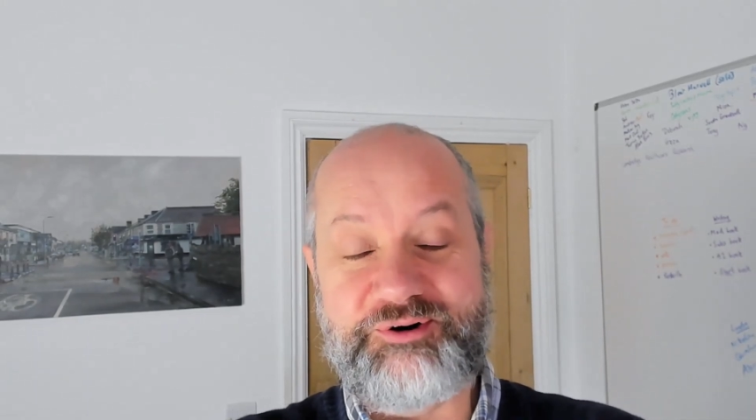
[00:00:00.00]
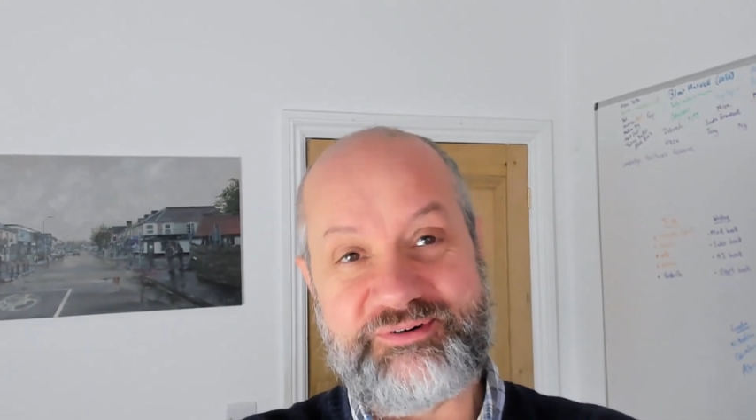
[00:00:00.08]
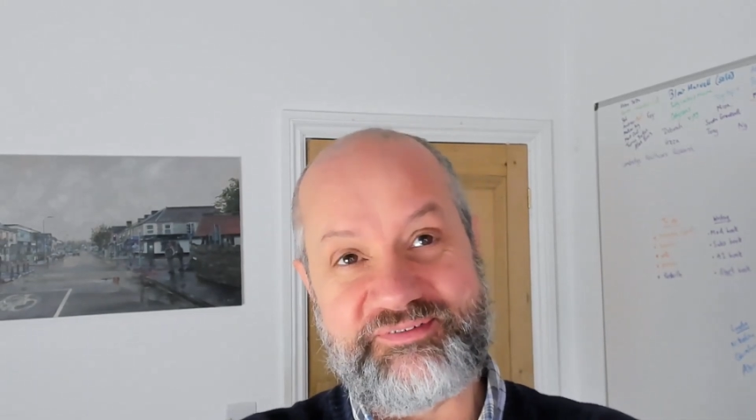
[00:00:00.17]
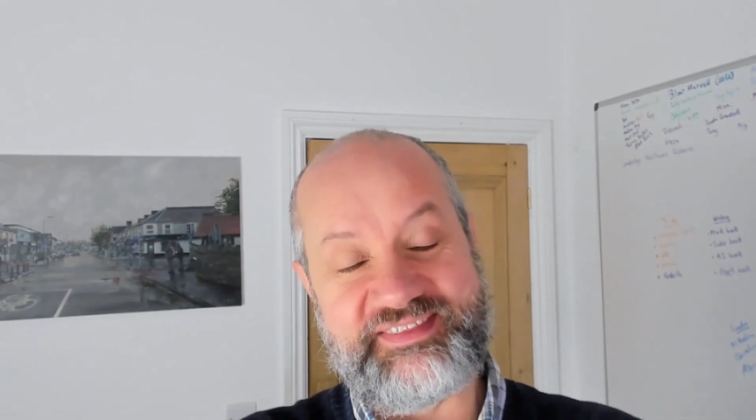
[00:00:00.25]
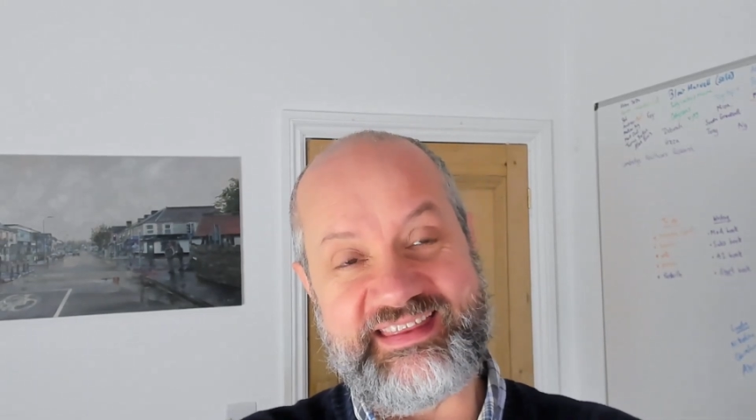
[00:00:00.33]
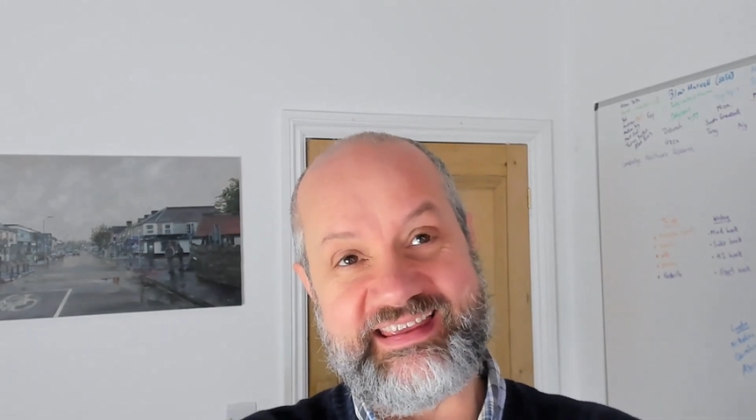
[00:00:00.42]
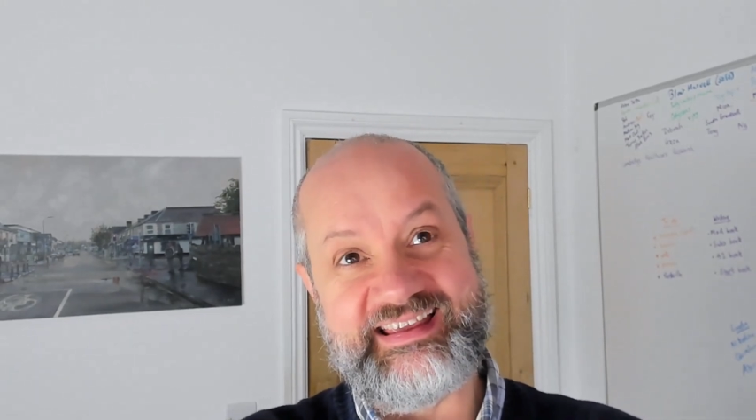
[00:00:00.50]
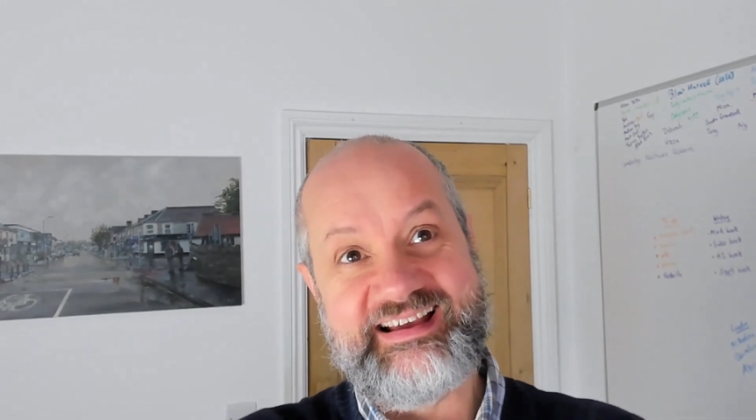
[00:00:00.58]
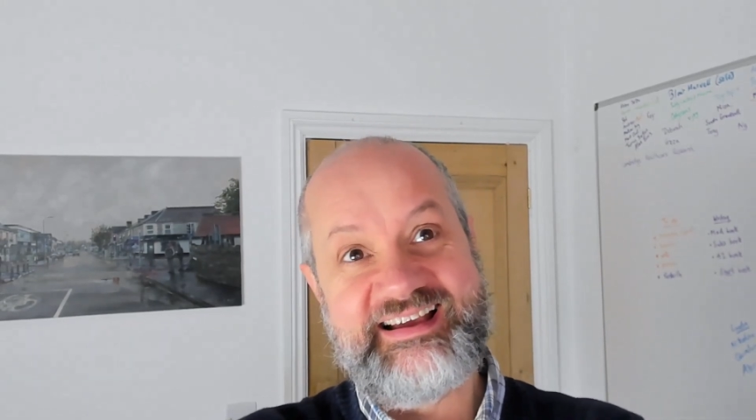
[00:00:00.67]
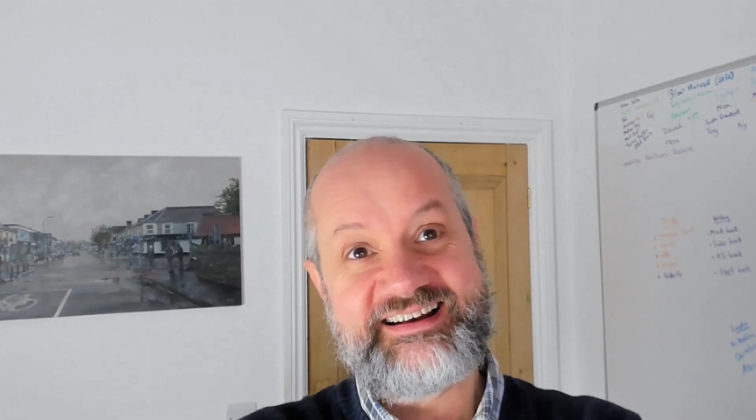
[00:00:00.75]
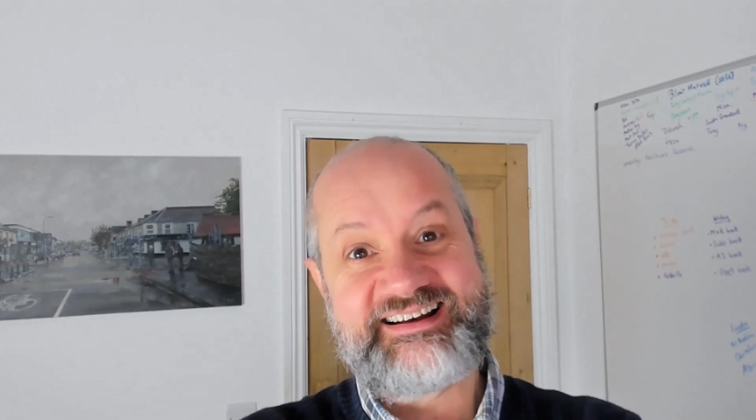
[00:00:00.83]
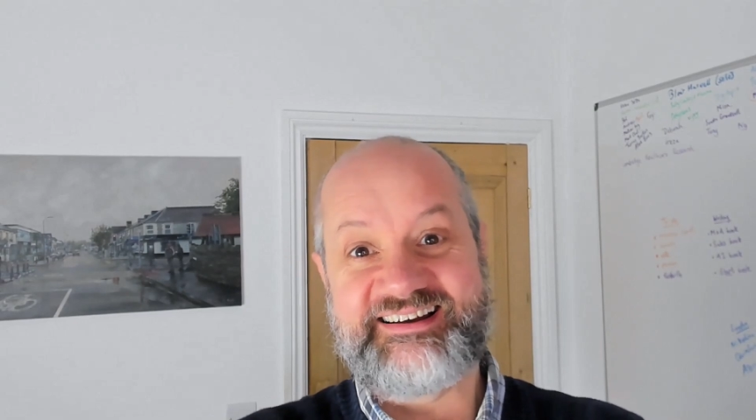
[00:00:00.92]
all of the
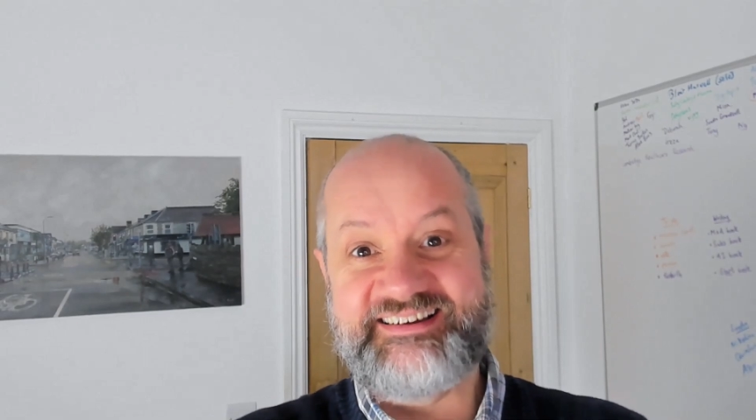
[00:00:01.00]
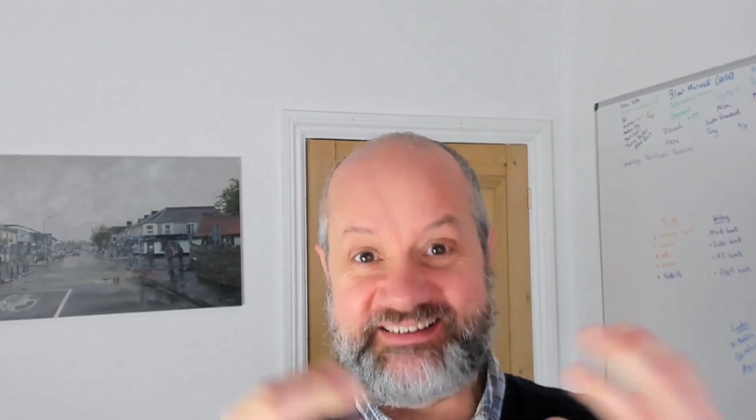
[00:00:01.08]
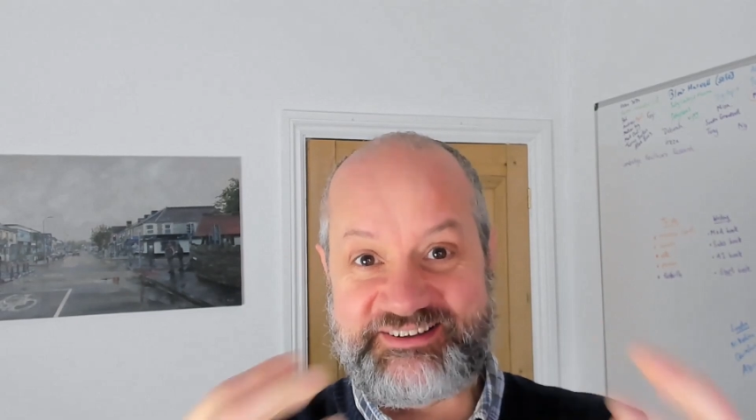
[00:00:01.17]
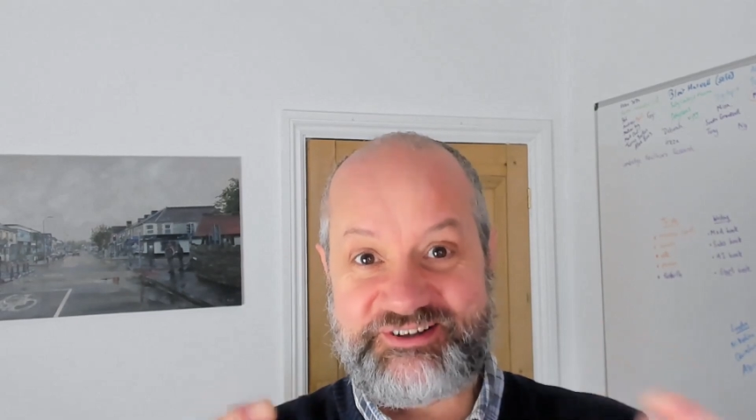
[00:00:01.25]
client